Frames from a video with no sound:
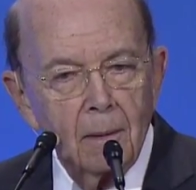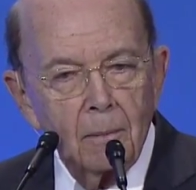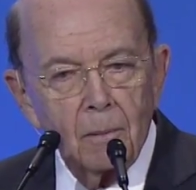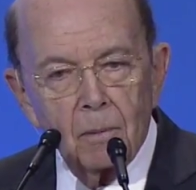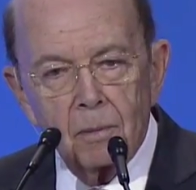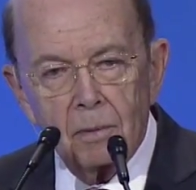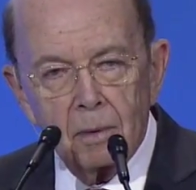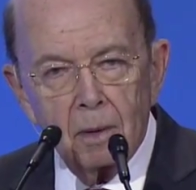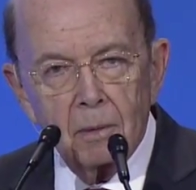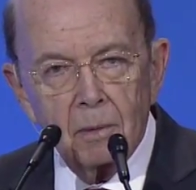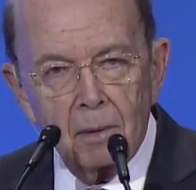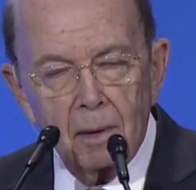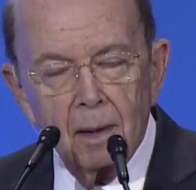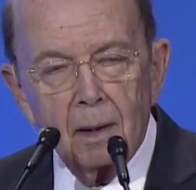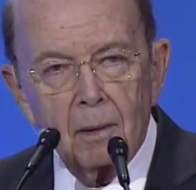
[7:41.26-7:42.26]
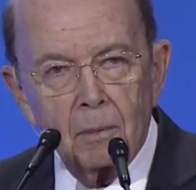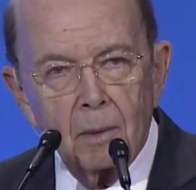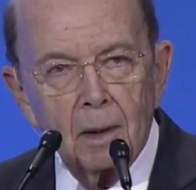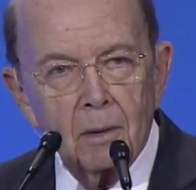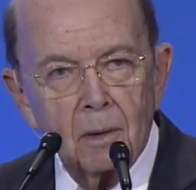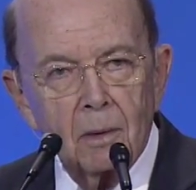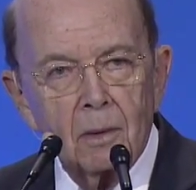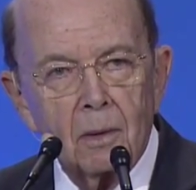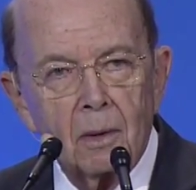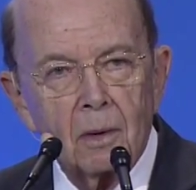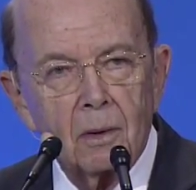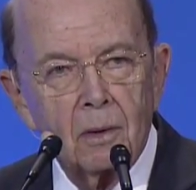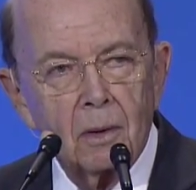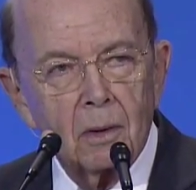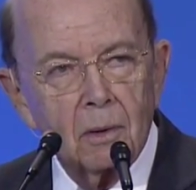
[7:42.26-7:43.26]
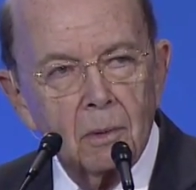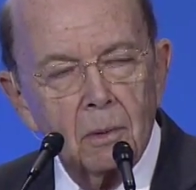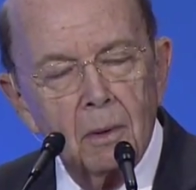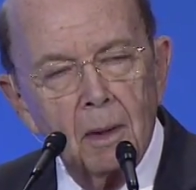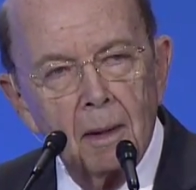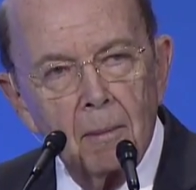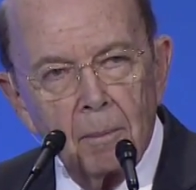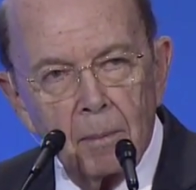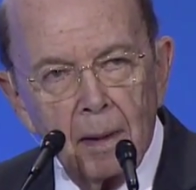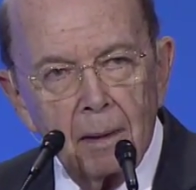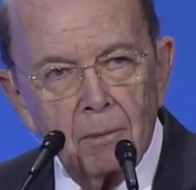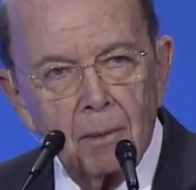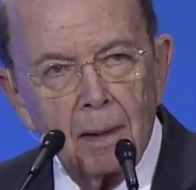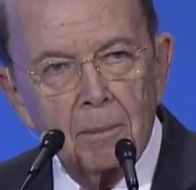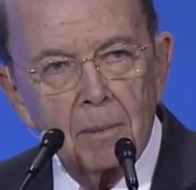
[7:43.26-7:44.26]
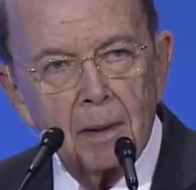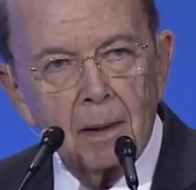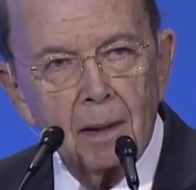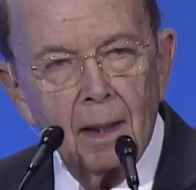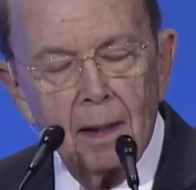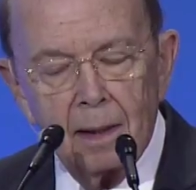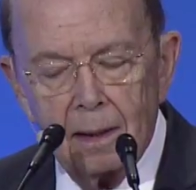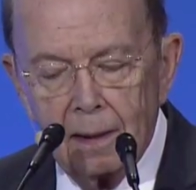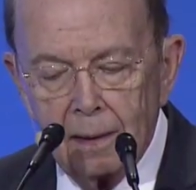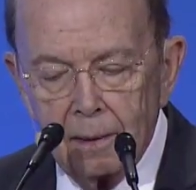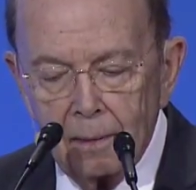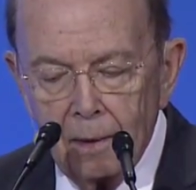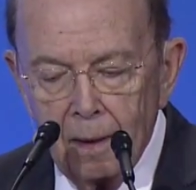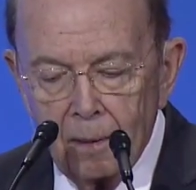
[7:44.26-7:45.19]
So think what you could do by replicating